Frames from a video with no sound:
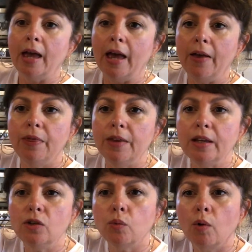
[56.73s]
And
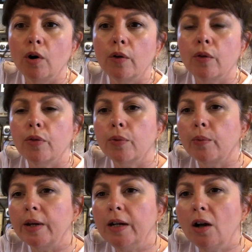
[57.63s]
these were
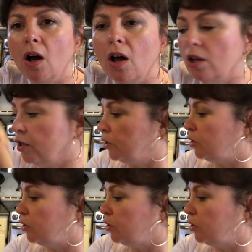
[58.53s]
$3.